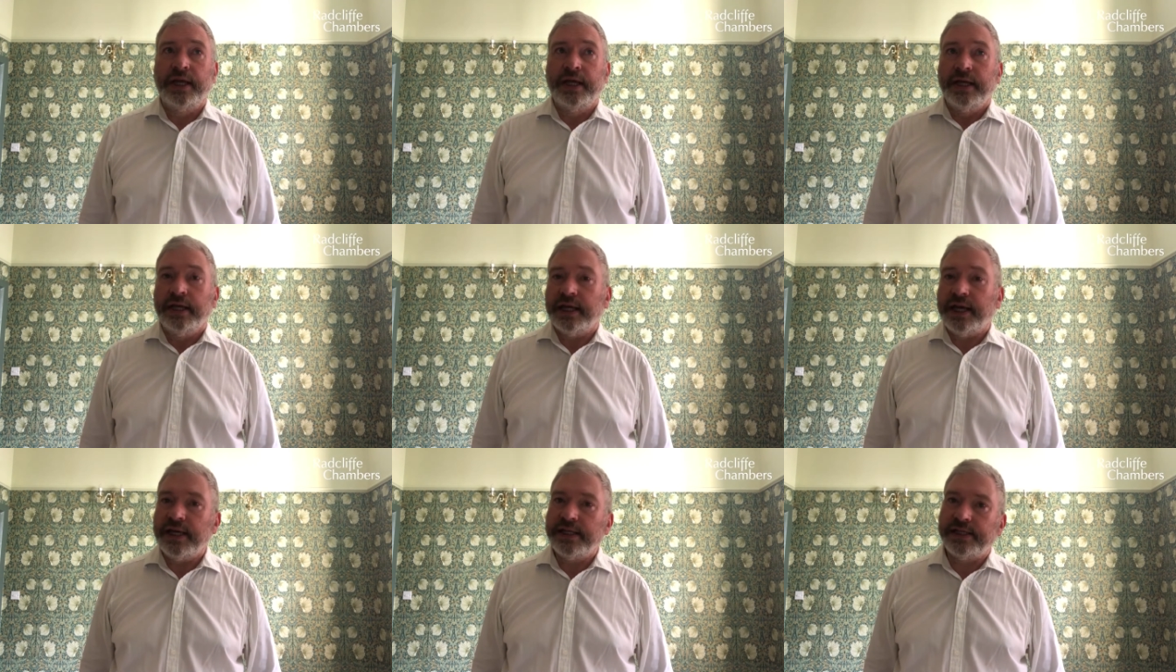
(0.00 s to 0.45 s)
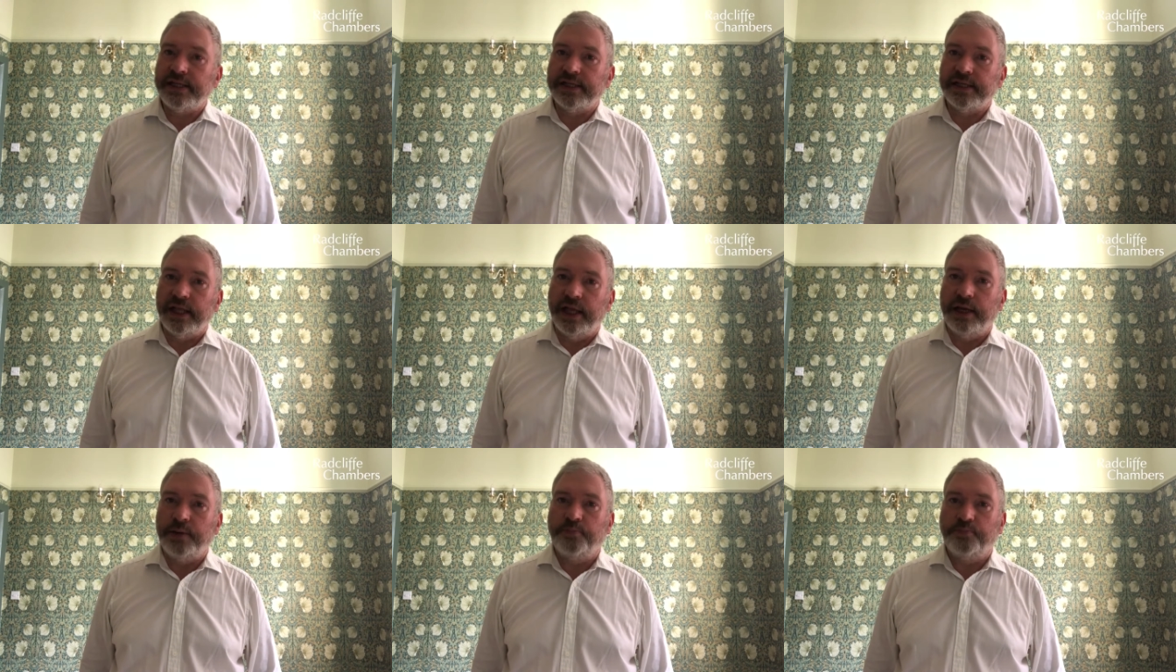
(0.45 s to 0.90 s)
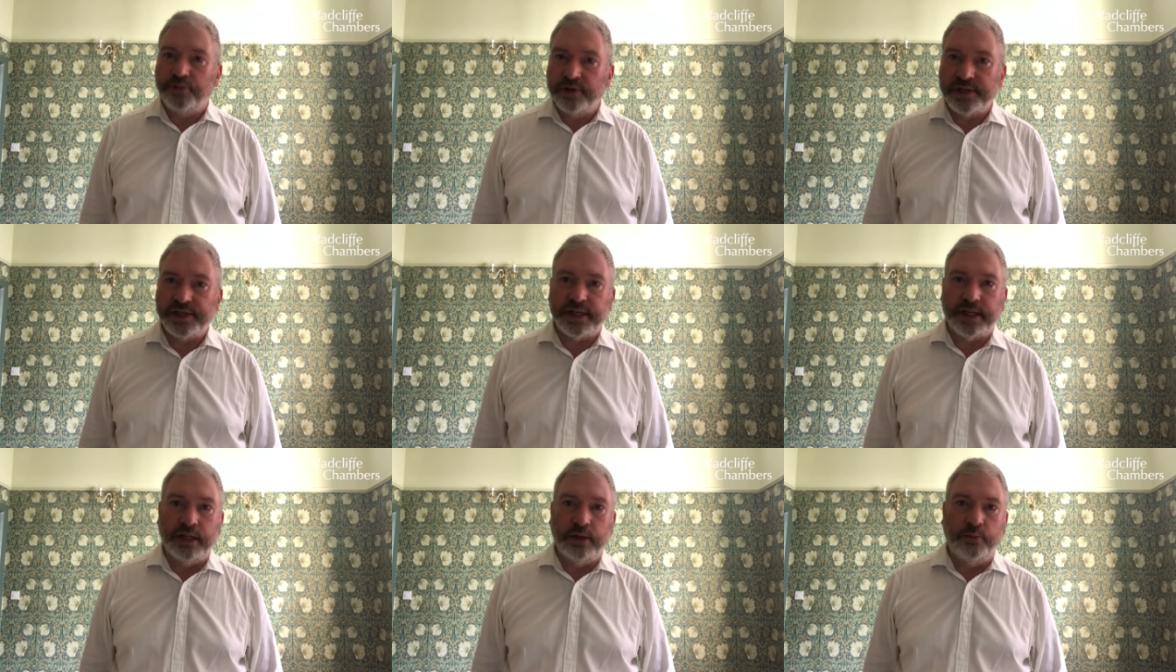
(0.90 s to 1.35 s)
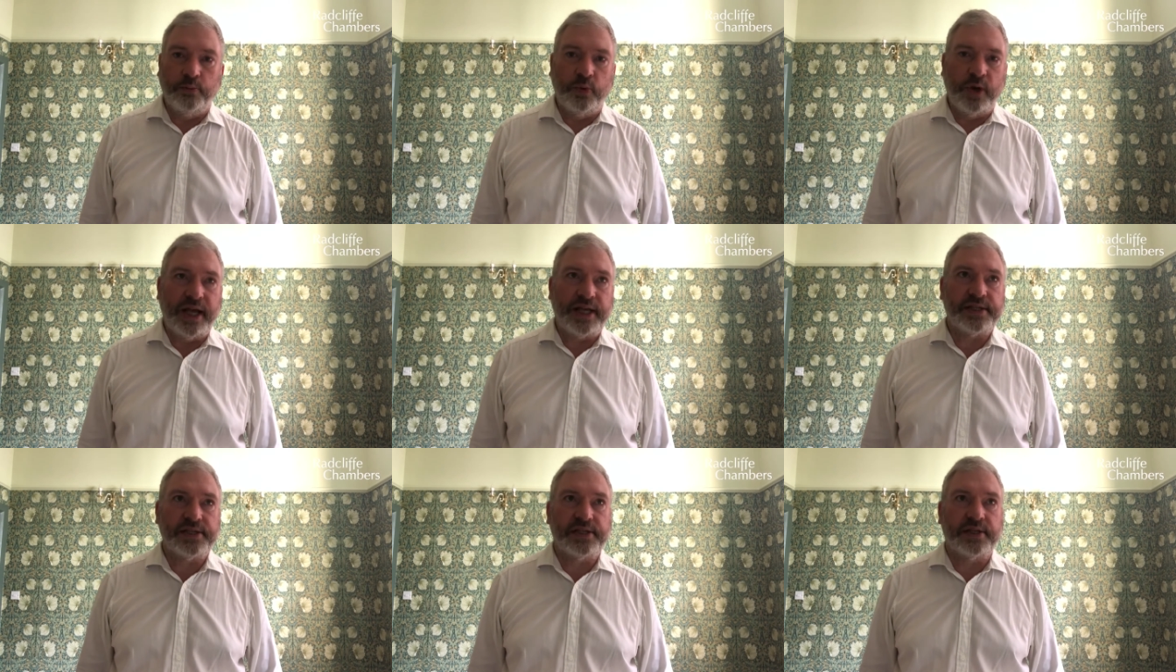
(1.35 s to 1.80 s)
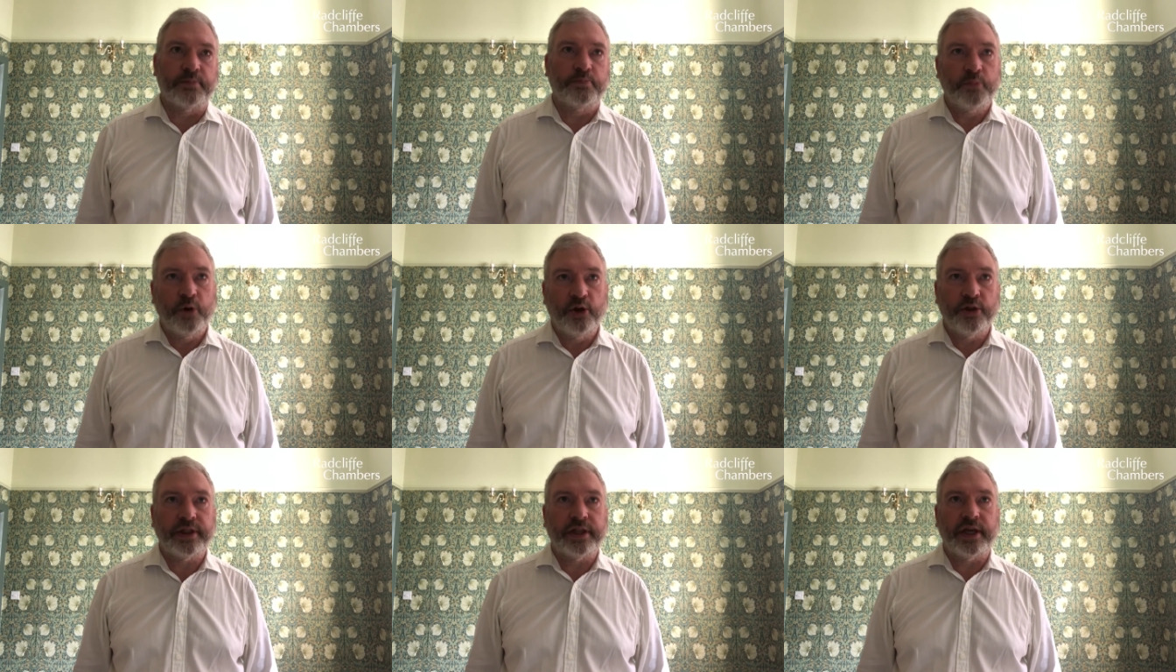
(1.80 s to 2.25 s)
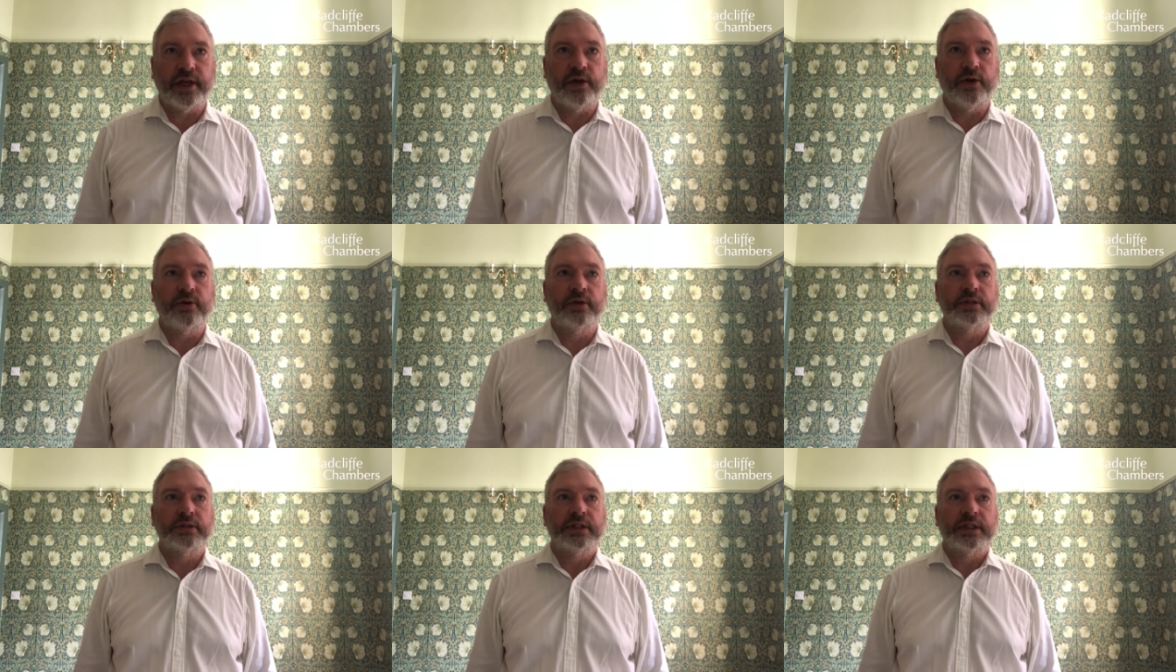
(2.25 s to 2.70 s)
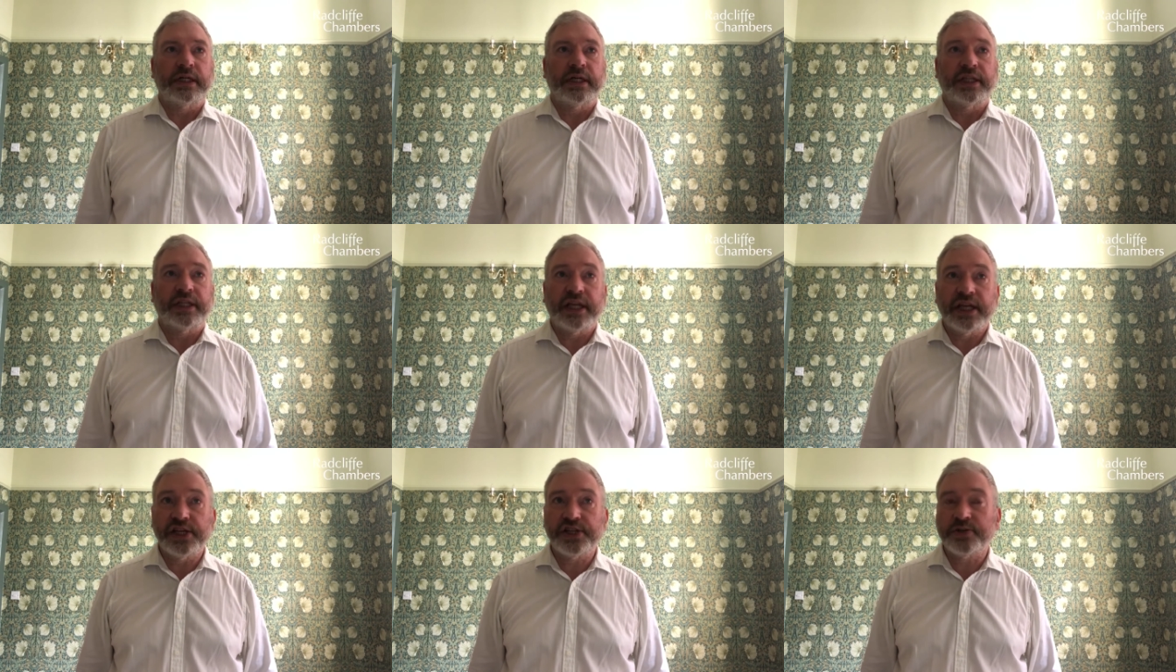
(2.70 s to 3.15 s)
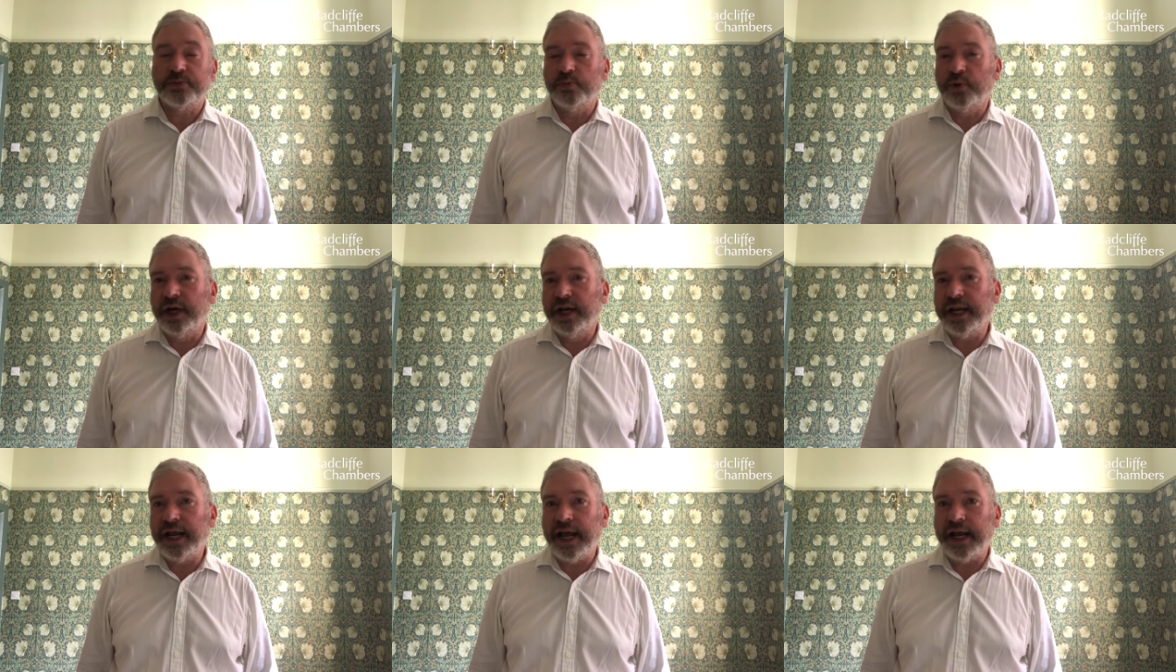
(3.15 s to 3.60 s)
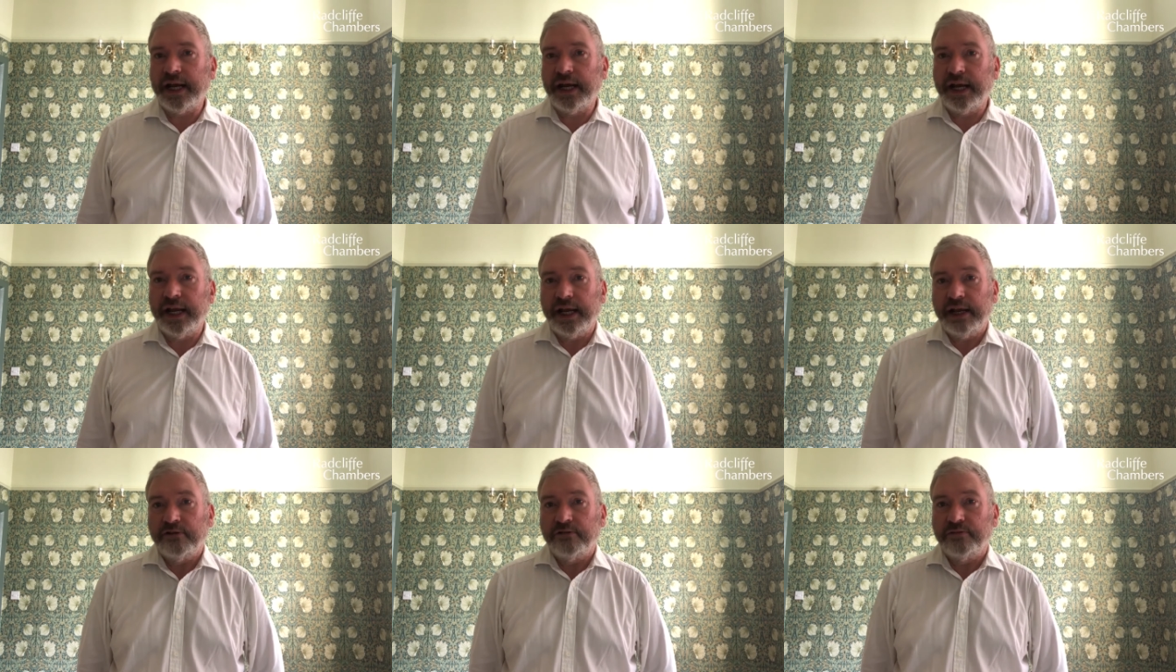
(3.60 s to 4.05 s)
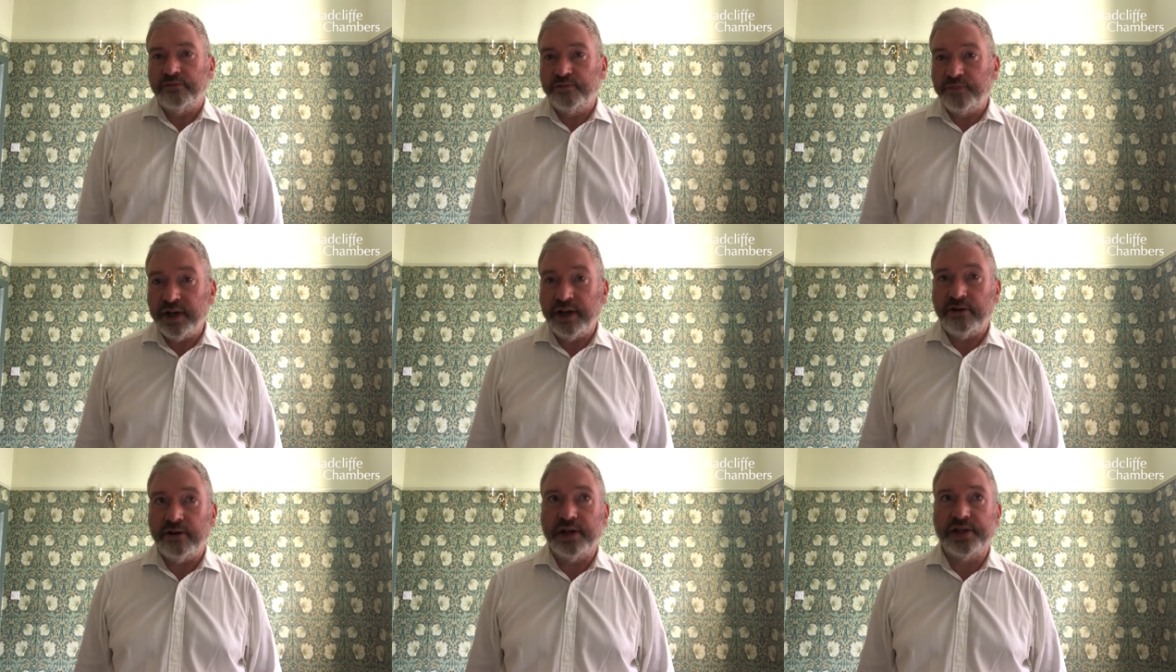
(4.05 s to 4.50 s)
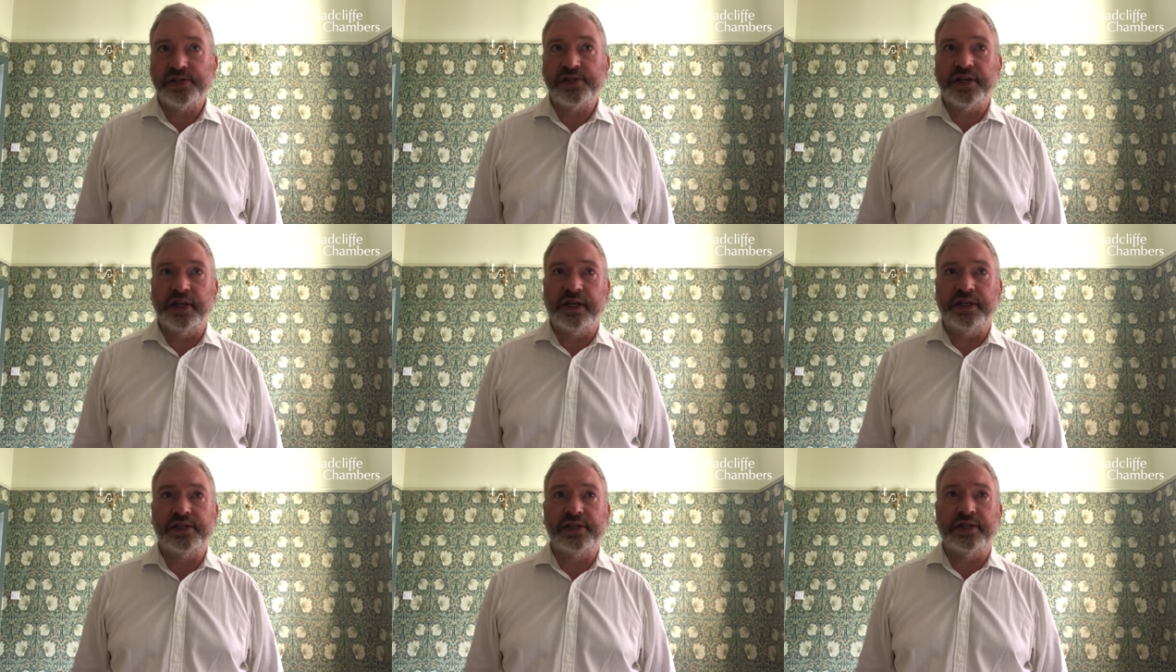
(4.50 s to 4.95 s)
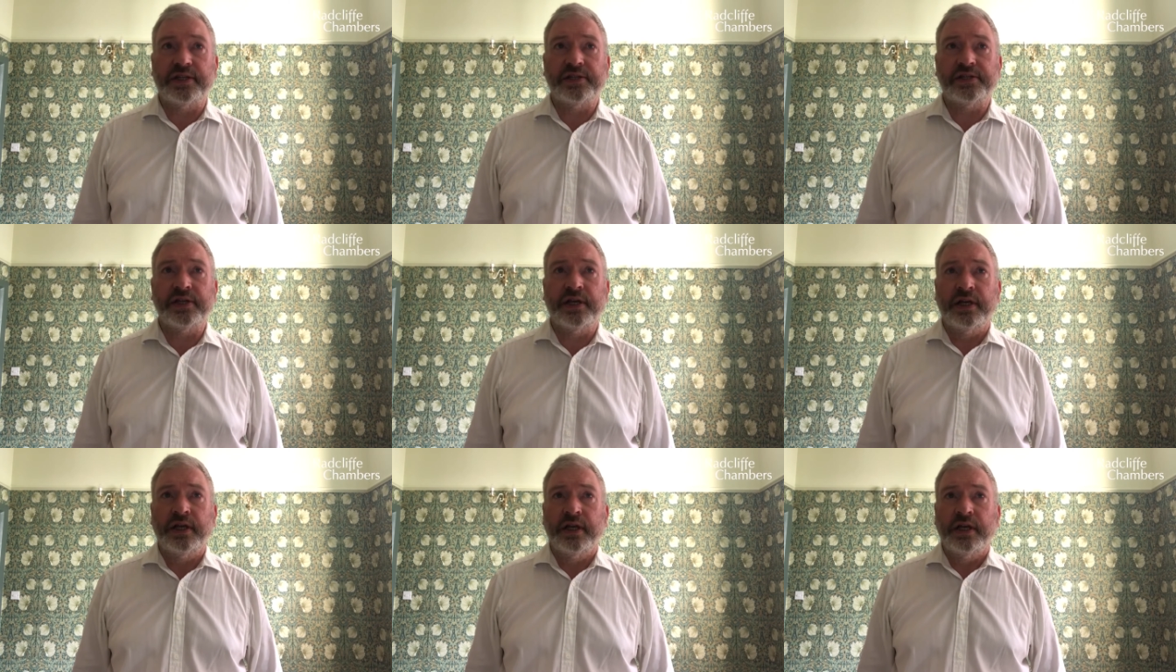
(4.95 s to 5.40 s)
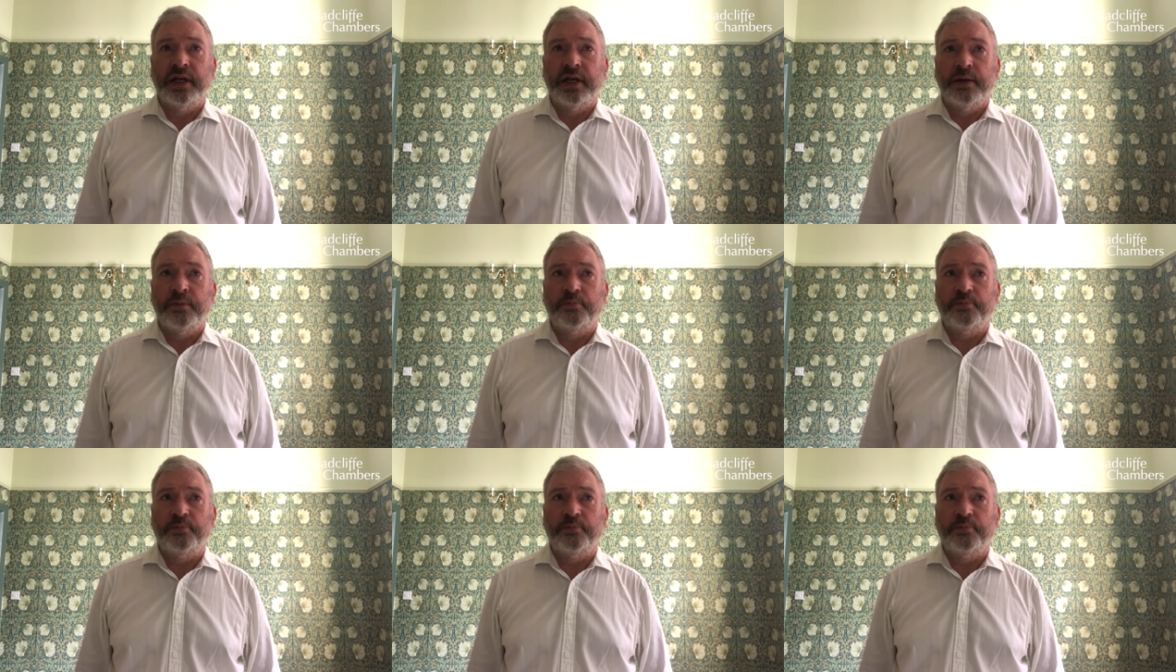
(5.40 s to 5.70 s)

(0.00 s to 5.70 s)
Cases like Bristol and West and Mothview and Nationwide Anglia and various solicitors,